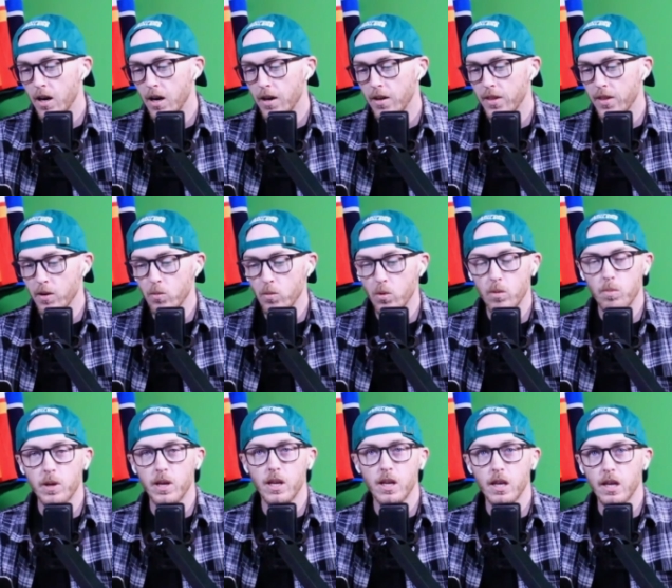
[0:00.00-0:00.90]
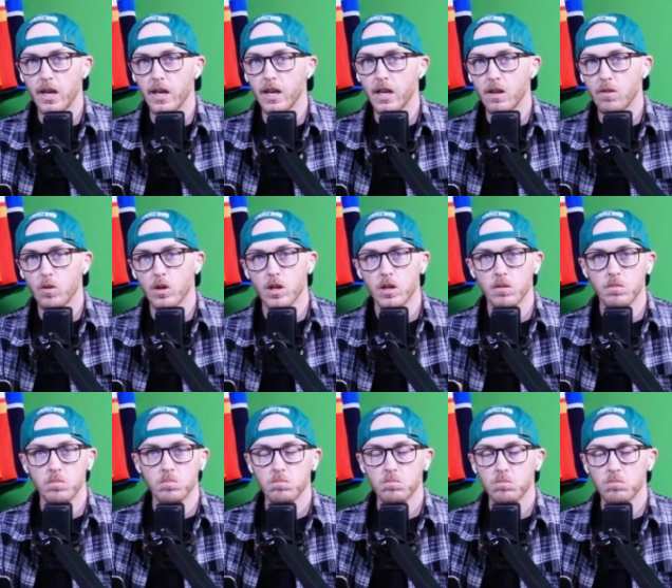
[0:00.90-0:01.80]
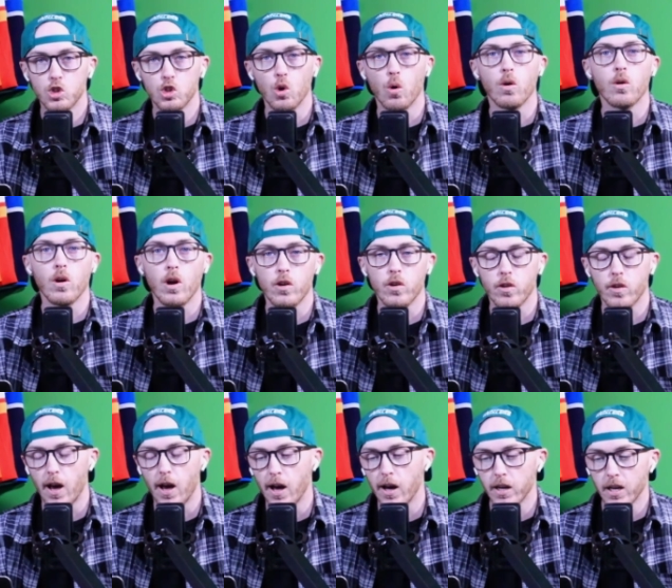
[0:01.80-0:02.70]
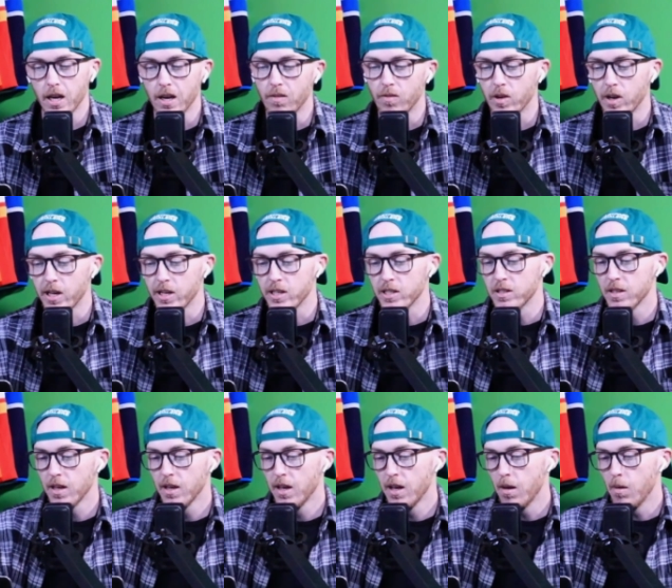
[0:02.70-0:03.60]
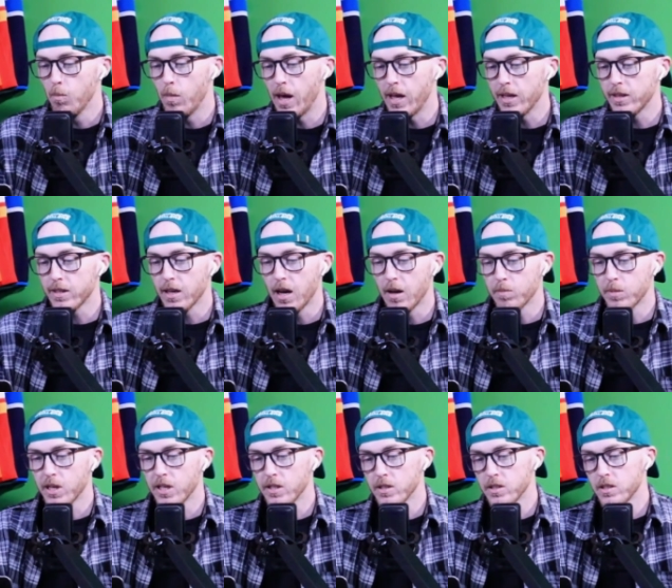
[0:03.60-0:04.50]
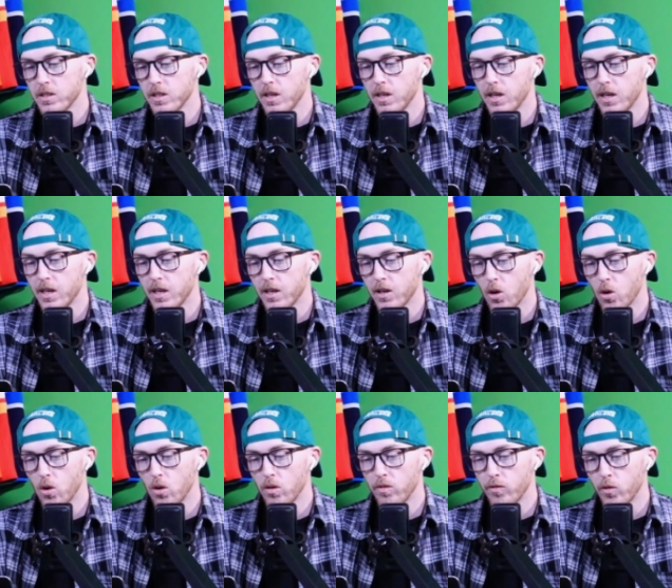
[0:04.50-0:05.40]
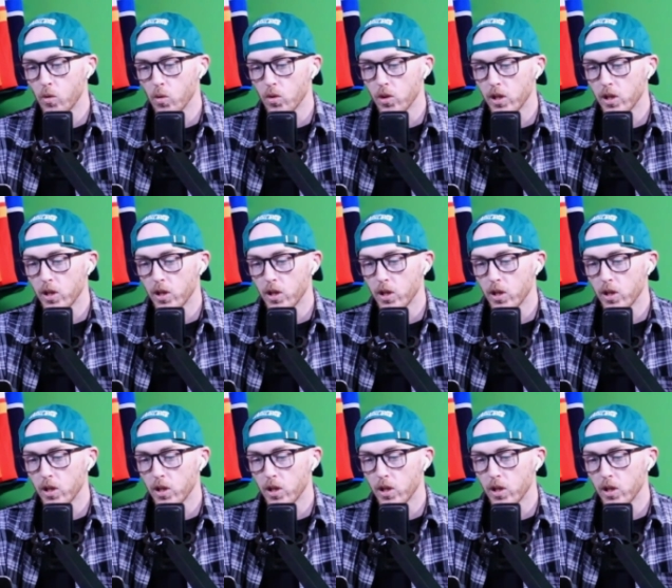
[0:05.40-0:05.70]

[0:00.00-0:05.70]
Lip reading: They would be an even shorter underdog if it is Matt Tompkins in goal for the